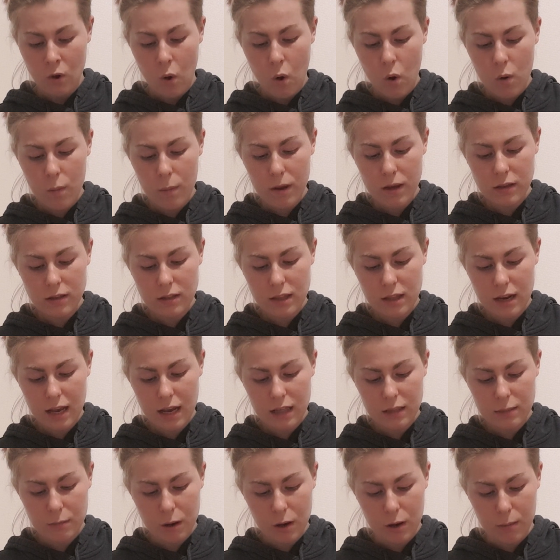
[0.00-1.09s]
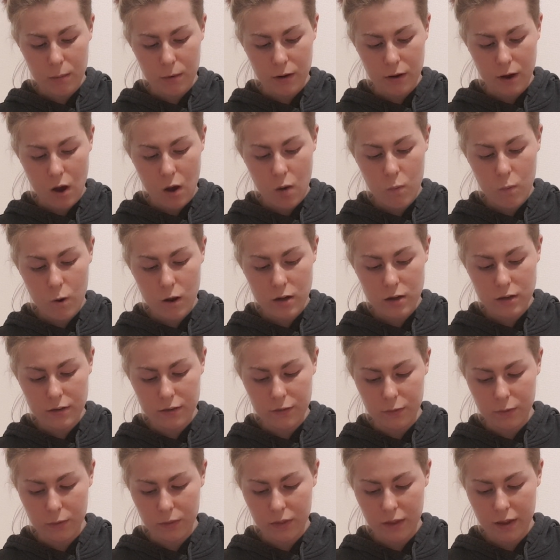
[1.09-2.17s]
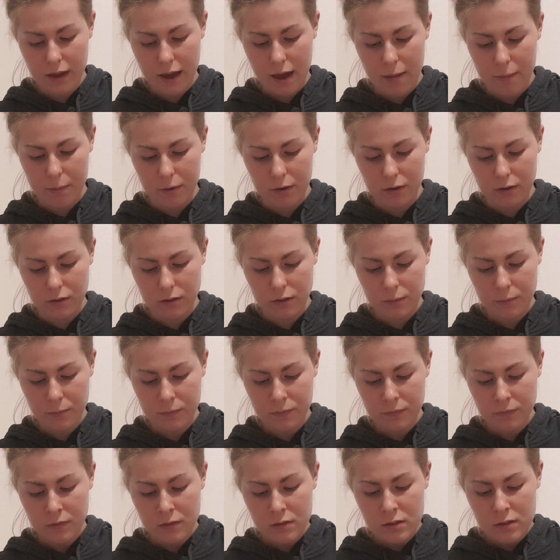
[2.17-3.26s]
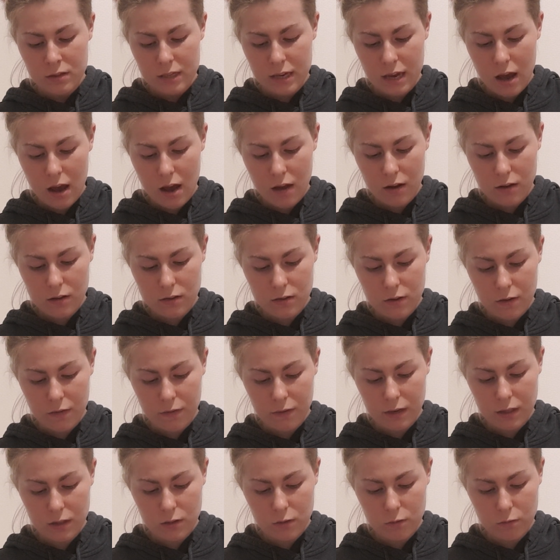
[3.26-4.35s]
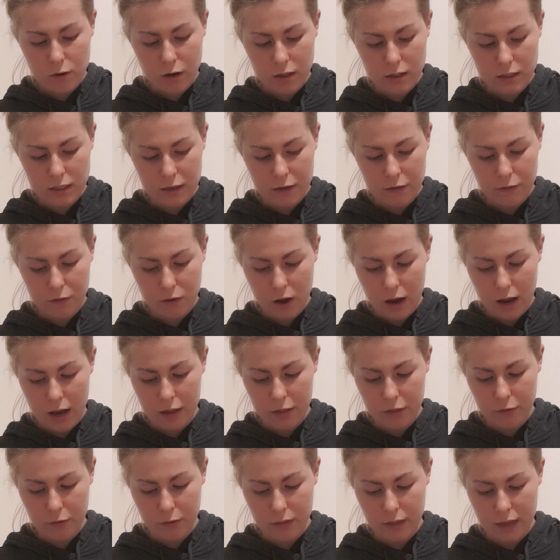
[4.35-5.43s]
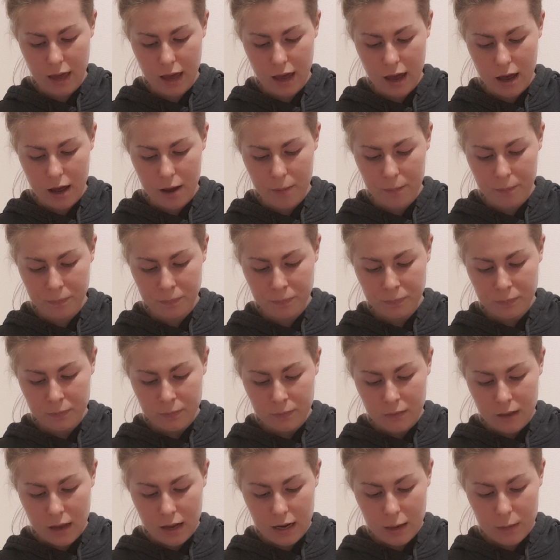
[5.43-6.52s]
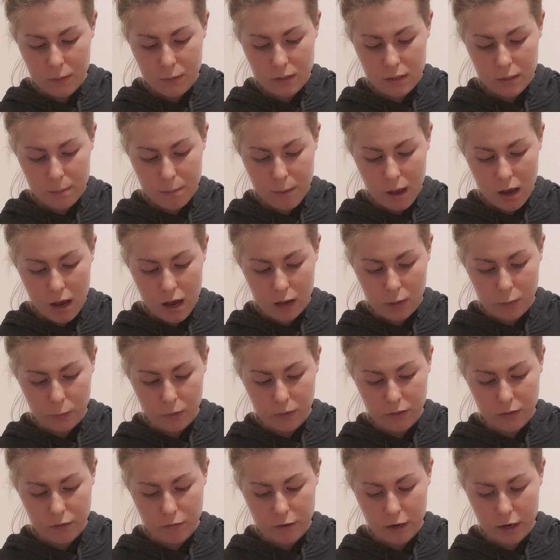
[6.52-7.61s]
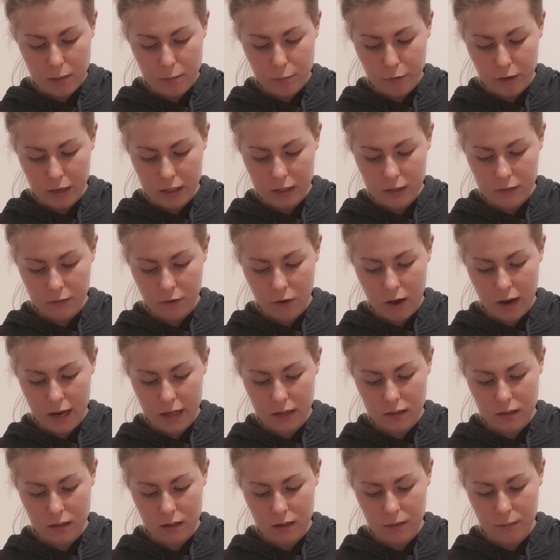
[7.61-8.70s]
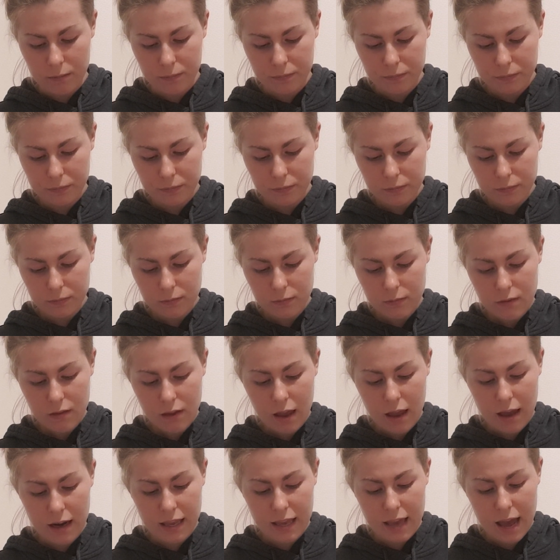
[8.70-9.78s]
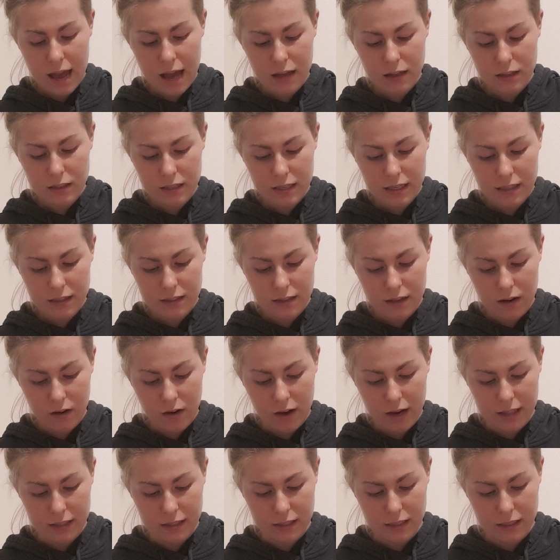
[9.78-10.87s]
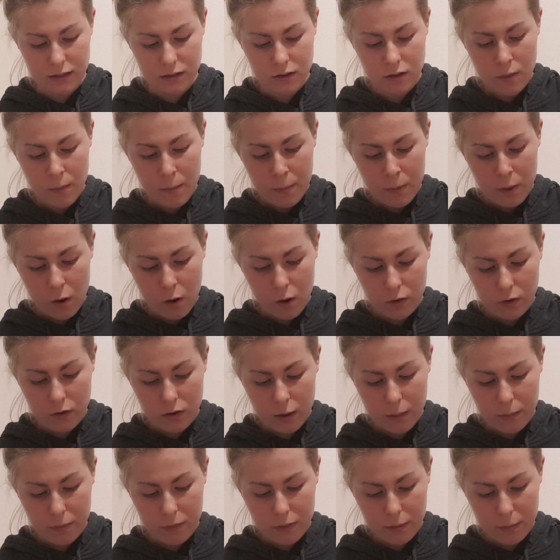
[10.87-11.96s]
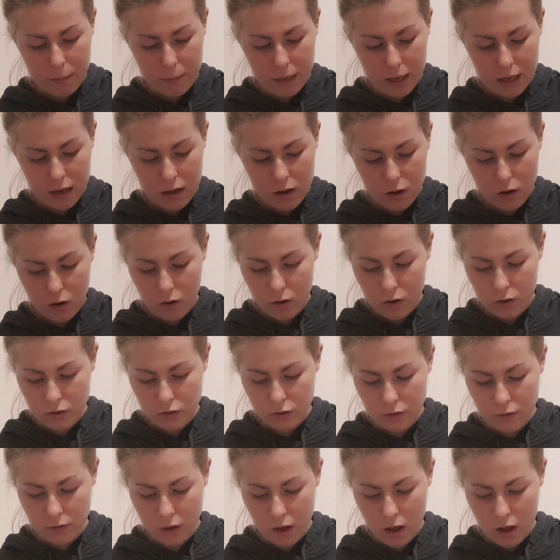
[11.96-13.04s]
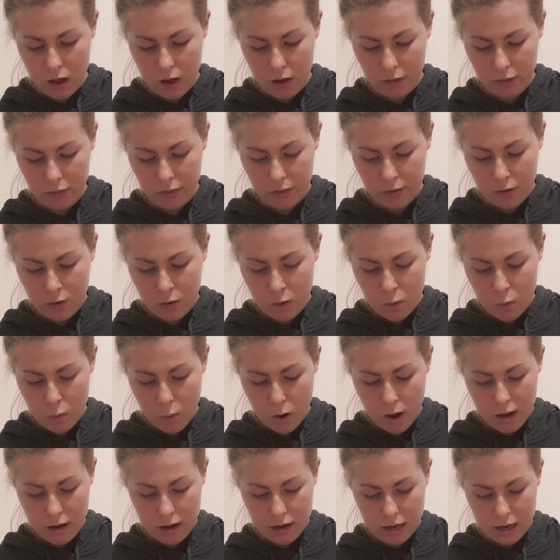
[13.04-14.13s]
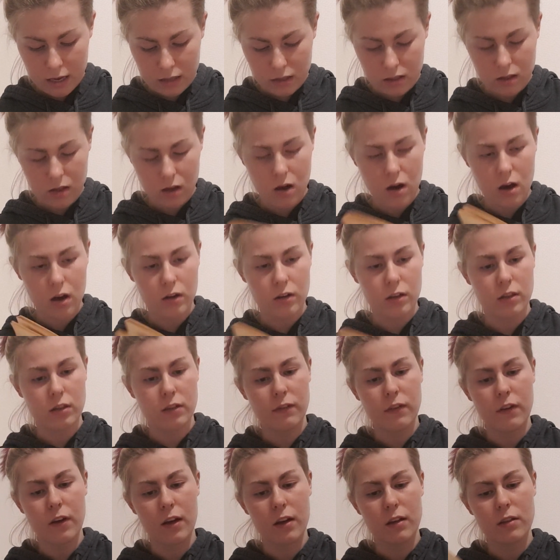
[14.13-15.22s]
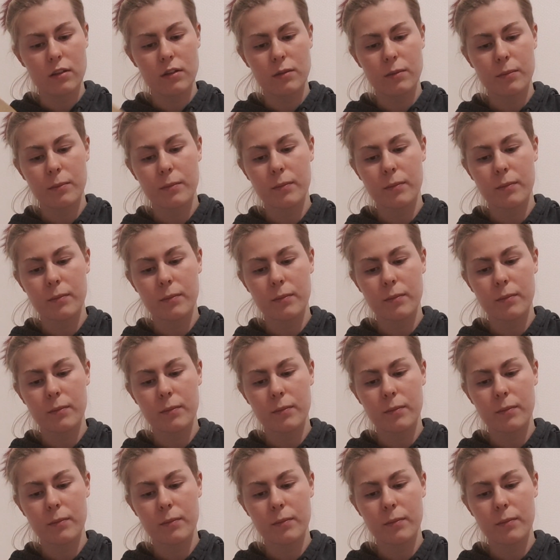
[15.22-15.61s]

Almost the next moment, a wonderful thing happened. She heard a soft little rushing flight through the air, and it was the bird with the red breast flying to them. And he actually alighted on a, the big clod of earth quite near to the gardener's foot.